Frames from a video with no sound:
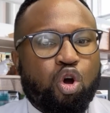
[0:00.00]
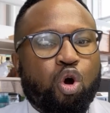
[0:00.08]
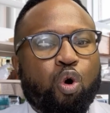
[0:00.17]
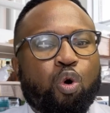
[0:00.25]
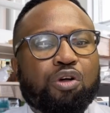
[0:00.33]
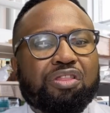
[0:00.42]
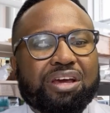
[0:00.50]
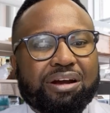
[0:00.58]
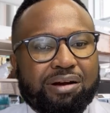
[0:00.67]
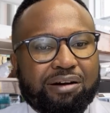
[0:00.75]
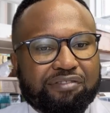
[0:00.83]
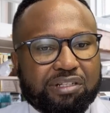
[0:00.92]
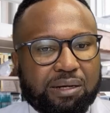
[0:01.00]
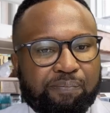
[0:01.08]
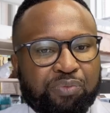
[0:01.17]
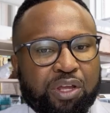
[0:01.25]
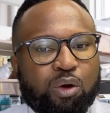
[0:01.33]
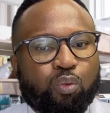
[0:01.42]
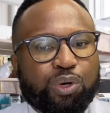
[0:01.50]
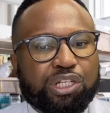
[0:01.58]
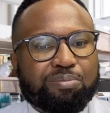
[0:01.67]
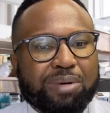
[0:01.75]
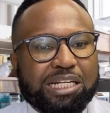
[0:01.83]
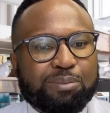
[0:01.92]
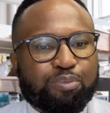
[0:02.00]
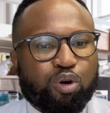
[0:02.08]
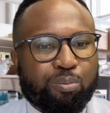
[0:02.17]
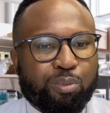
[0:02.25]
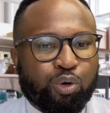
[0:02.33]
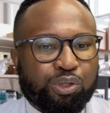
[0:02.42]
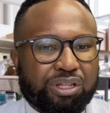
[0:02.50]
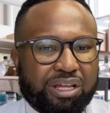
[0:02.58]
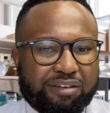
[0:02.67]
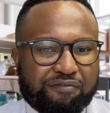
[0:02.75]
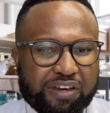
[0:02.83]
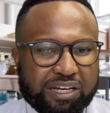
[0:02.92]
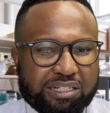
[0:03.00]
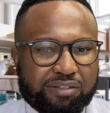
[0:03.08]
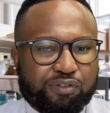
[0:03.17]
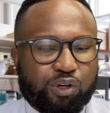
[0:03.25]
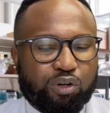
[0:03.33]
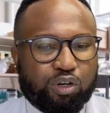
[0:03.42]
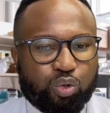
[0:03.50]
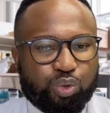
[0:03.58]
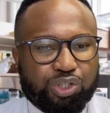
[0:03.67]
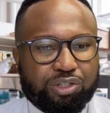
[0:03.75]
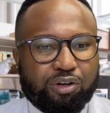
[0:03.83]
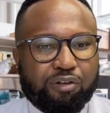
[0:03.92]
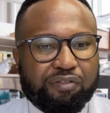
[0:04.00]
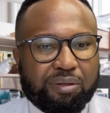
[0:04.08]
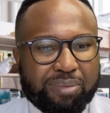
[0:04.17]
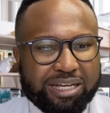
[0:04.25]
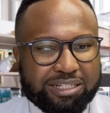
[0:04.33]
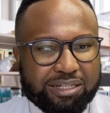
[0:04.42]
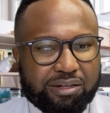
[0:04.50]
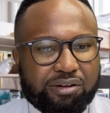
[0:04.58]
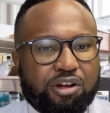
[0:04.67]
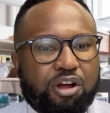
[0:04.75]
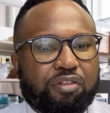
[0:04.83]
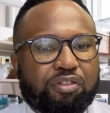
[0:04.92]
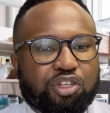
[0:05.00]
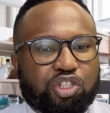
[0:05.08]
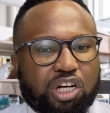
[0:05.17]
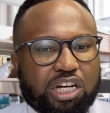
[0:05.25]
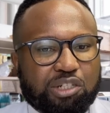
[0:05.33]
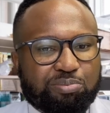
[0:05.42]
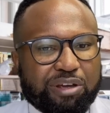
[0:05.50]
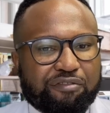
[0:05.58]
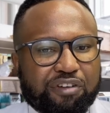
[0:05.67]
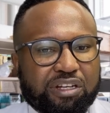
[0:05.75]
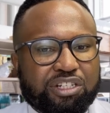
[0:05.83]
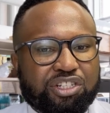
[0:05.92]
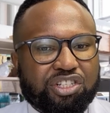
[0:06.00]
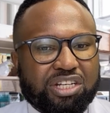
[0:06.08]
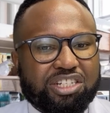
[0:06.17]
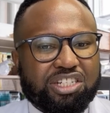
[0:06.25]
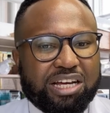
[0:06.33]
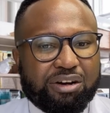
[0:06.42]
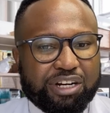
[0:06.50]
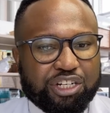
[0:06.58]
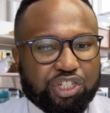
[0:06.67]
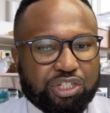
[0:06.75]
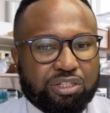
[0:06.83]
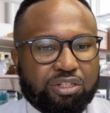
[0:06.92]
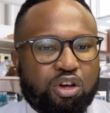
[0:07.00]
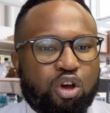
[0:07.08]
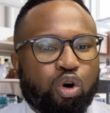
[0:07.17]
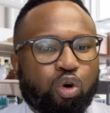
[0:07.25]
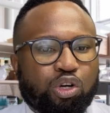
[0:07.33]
or thereafter, which might promote the effective conclusion of the matter. The judge may furnish such directions or